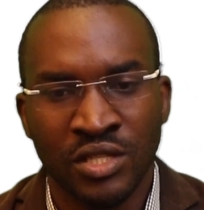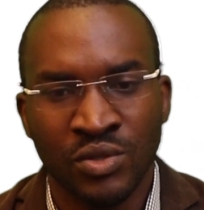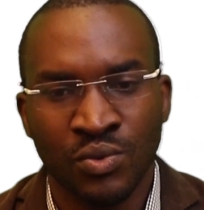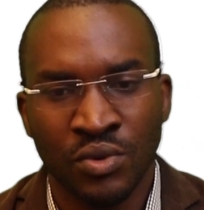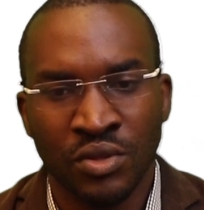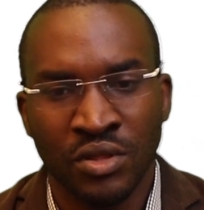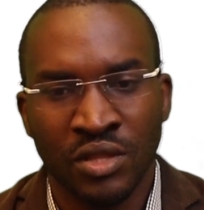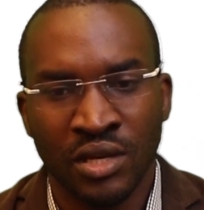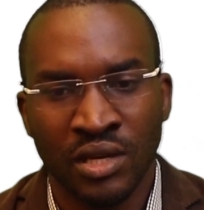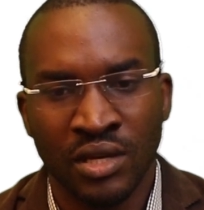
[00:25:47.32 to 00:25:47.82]

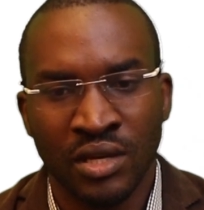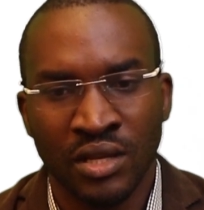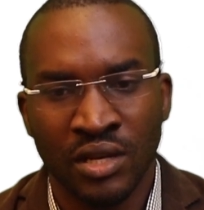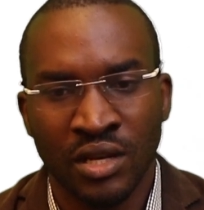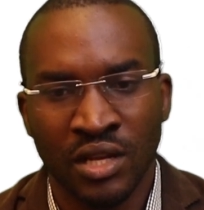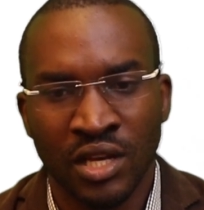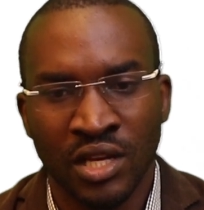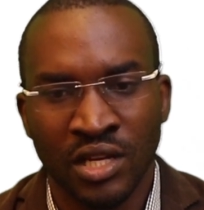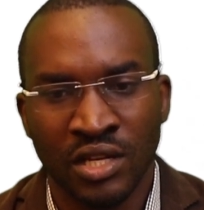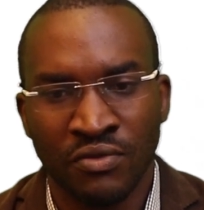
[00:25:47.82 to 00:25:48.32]
with
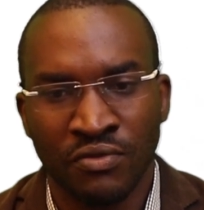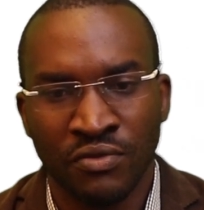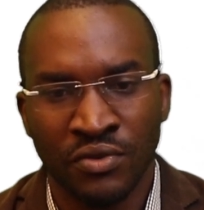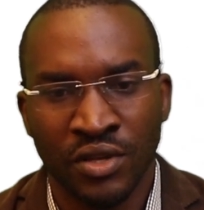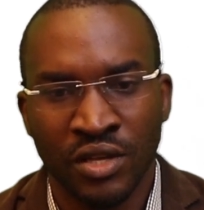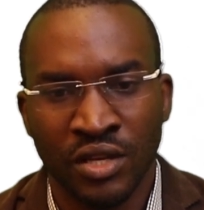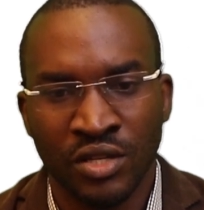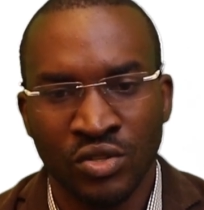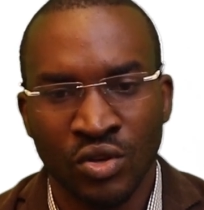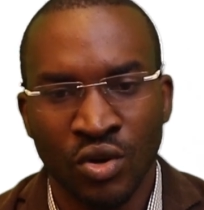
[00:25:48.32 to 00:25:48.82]
negative
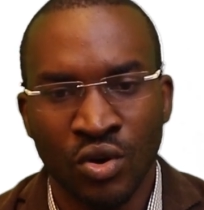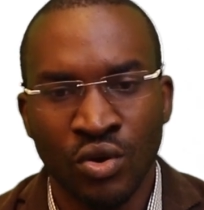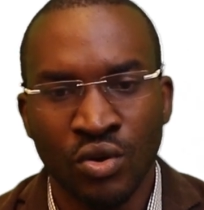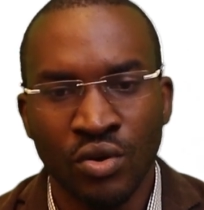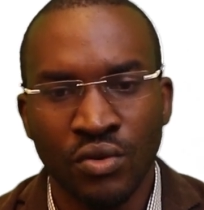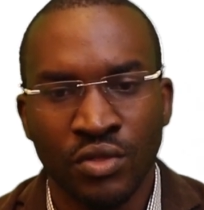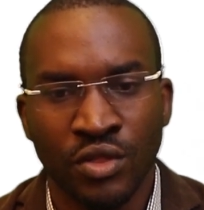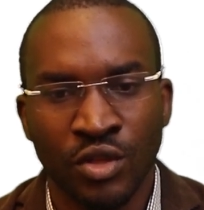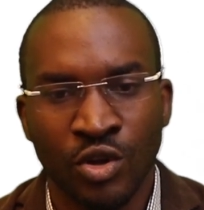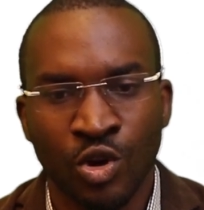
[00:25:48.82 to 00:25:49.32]
figures,
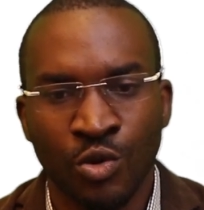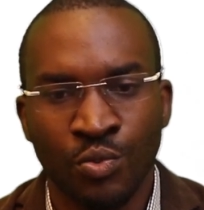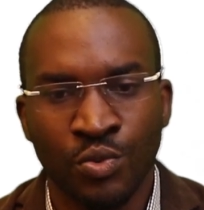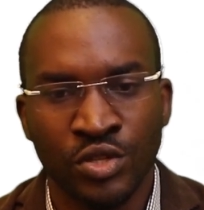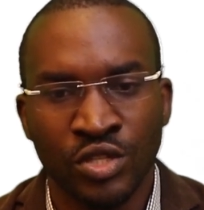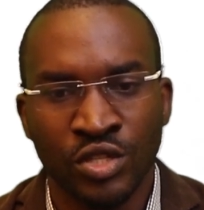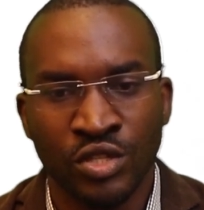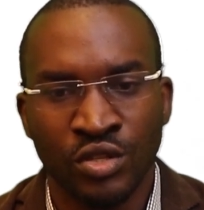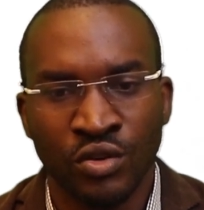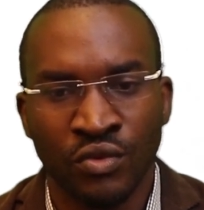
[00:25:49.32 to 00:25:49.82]
or the
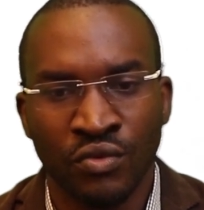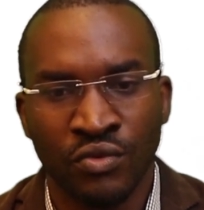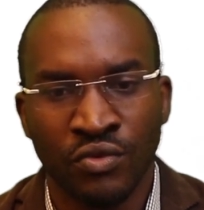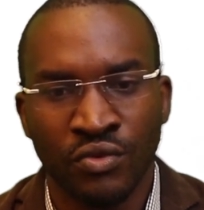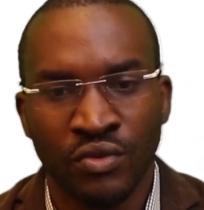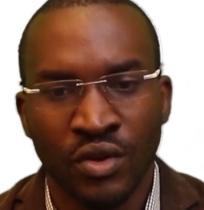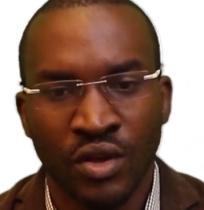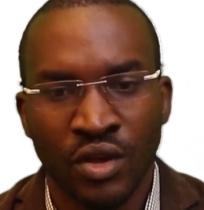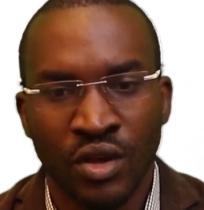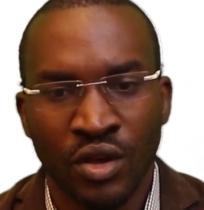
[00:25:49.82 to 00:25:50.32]
opposite of
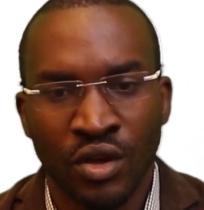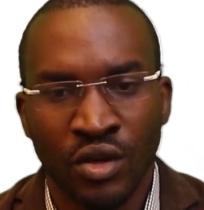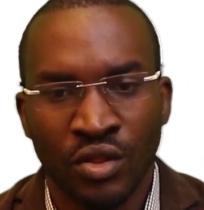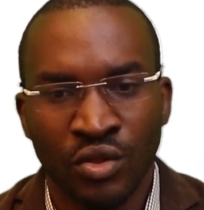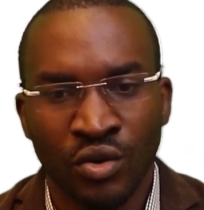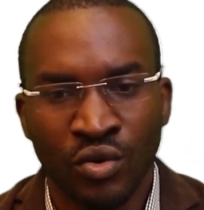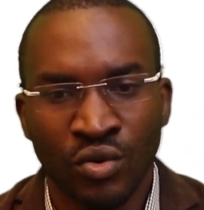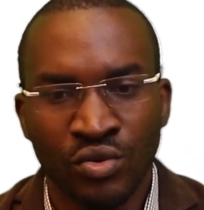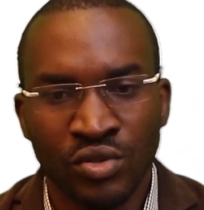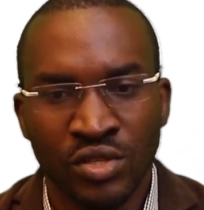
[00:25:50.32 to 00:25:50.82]

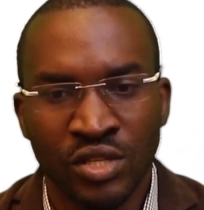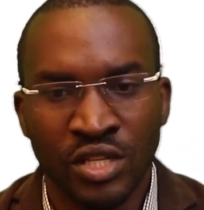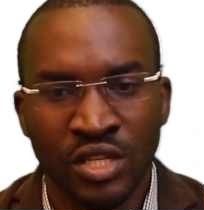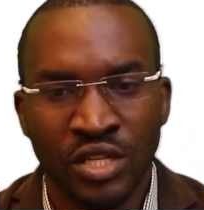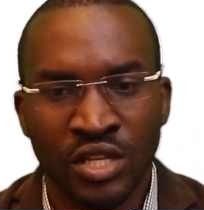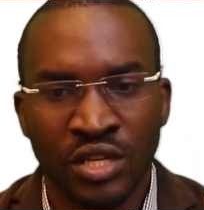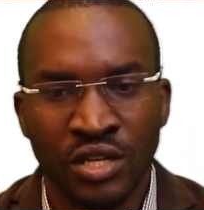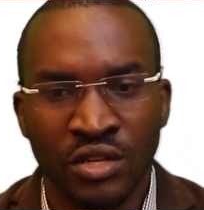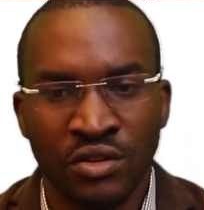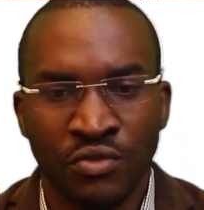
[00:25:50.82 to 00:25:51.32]
those
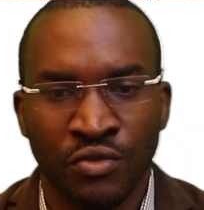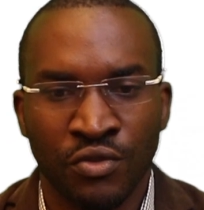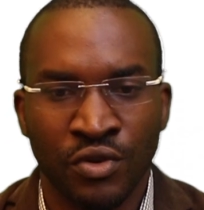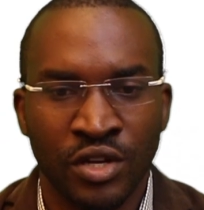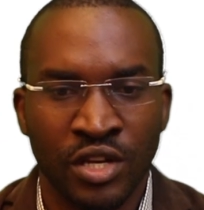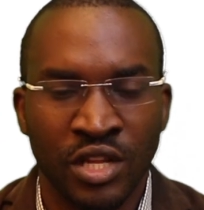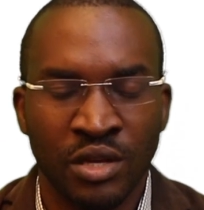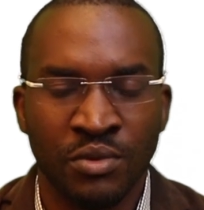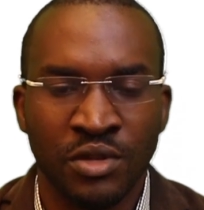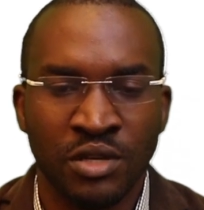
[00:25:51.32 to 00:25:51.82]
needed for a
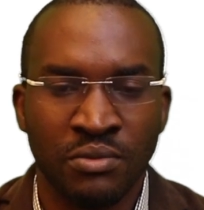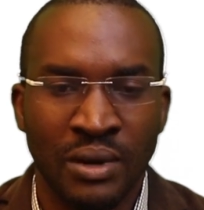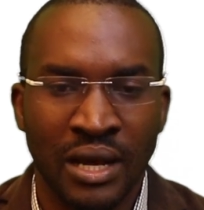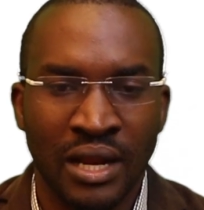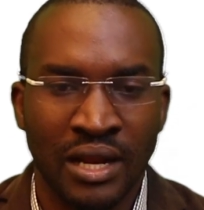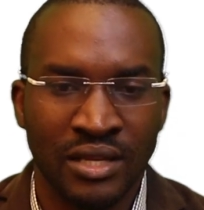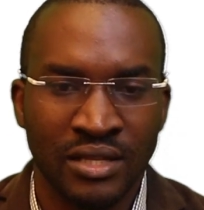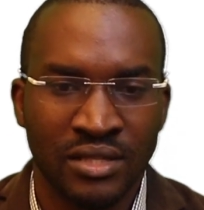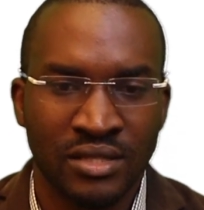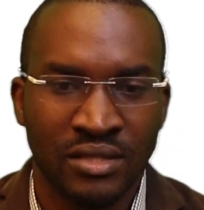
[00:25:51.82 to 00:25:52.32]
debit
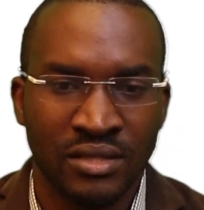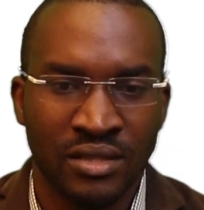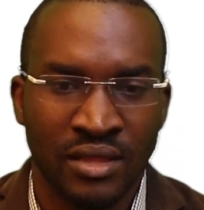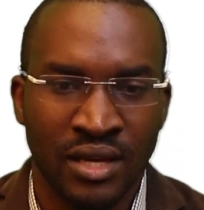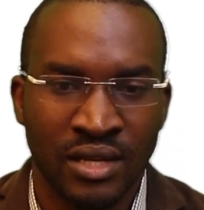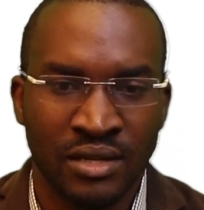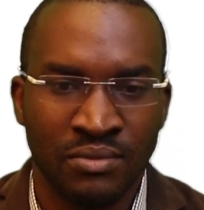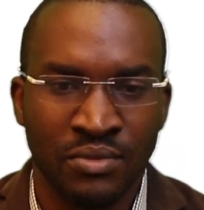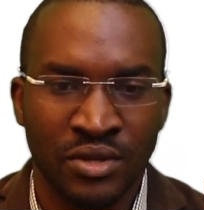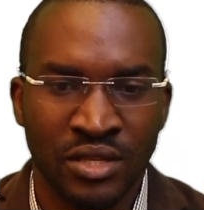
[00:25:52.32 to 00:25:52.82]
balance.
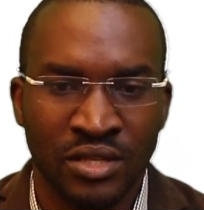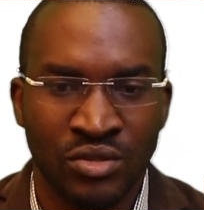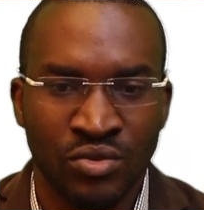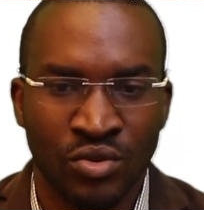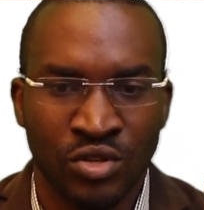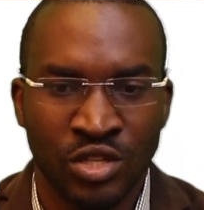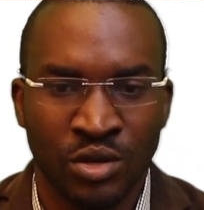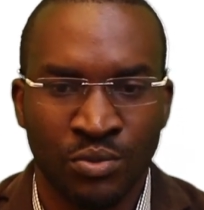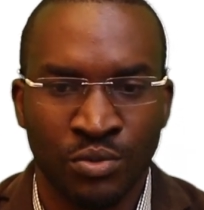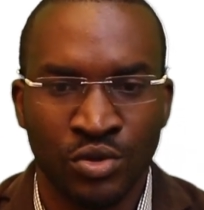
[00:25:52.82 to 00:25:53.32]
That means
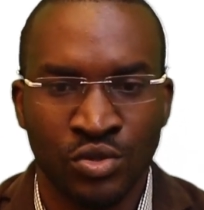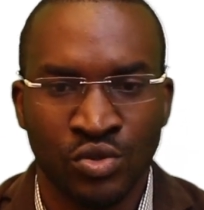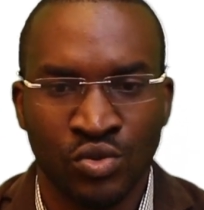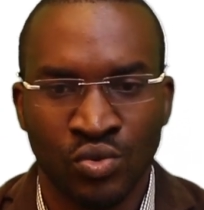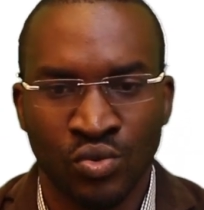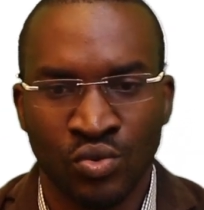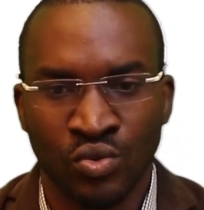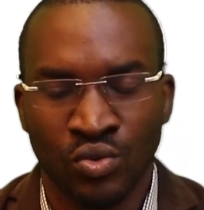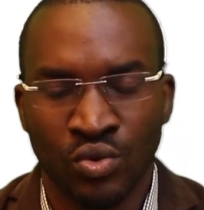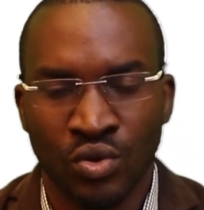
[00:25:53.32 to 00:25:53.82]
you're supposed
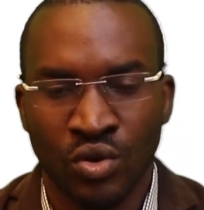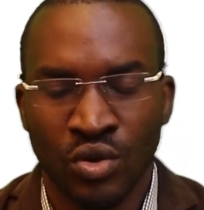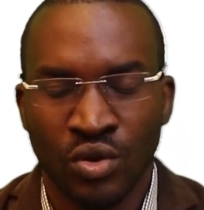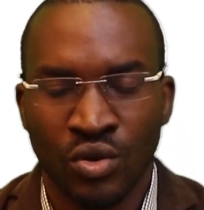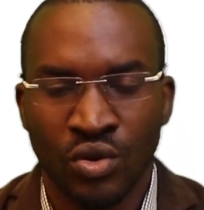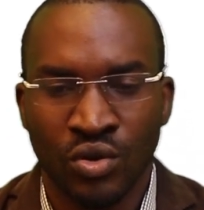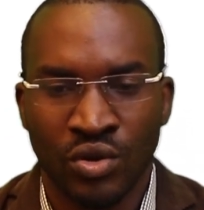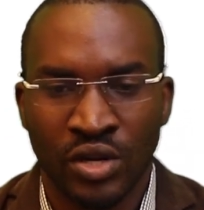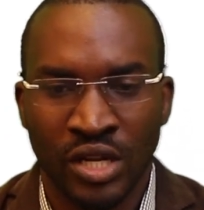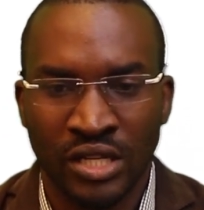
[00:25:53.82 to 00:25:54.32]
to
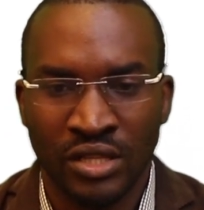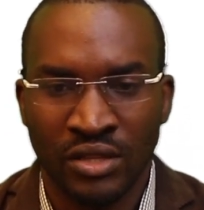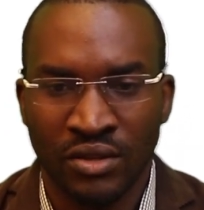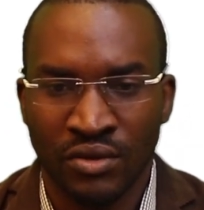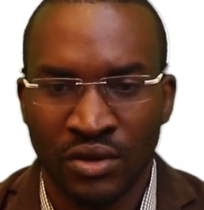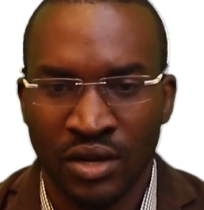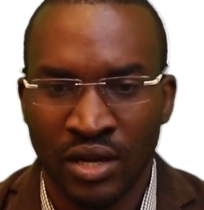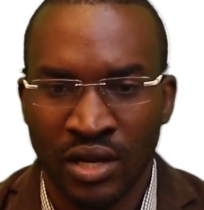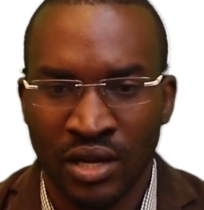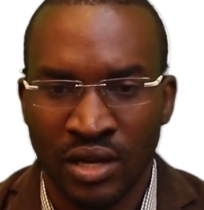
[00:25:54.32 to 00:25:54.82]
write
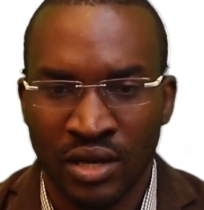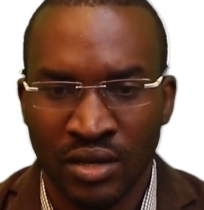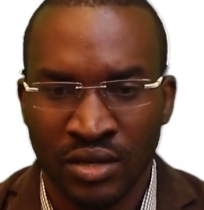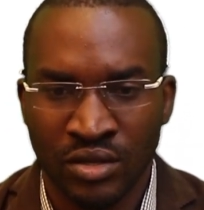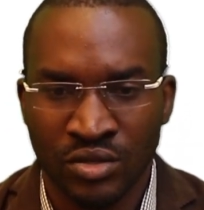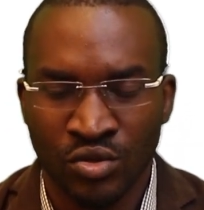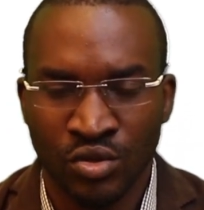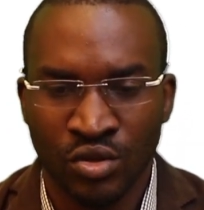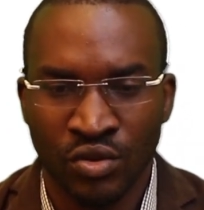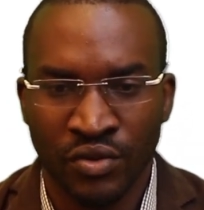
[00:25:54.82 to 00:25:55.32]

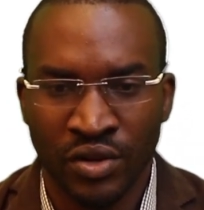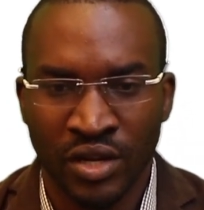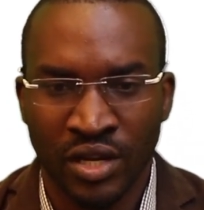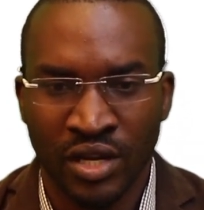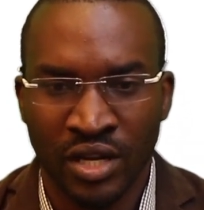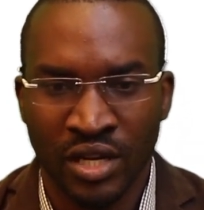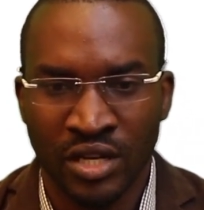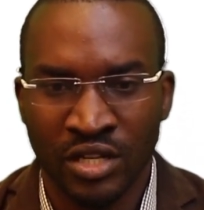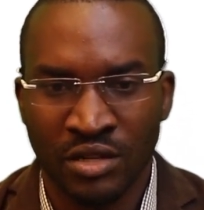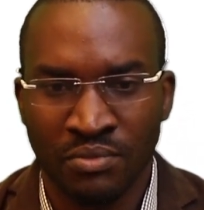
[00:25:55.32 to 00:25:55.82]
sort of a
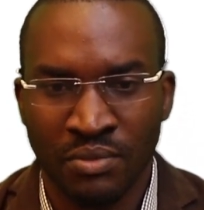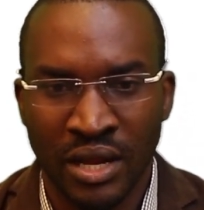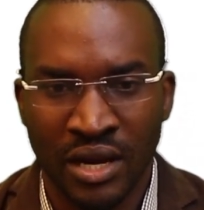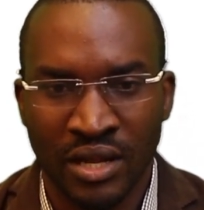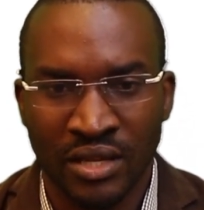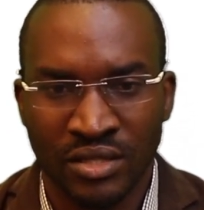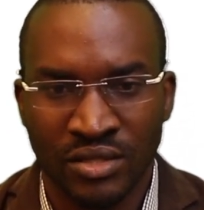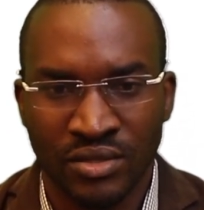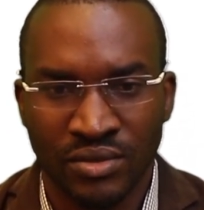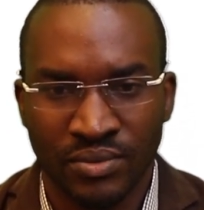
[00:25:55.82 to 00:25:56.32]
credit
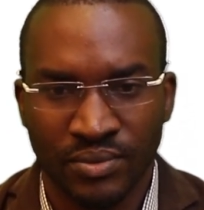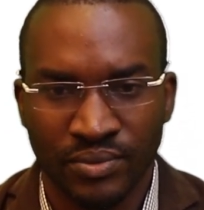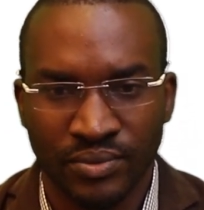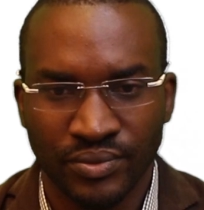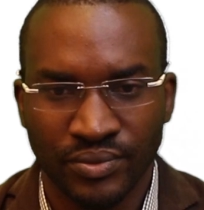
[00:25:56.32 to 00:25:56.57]
balance.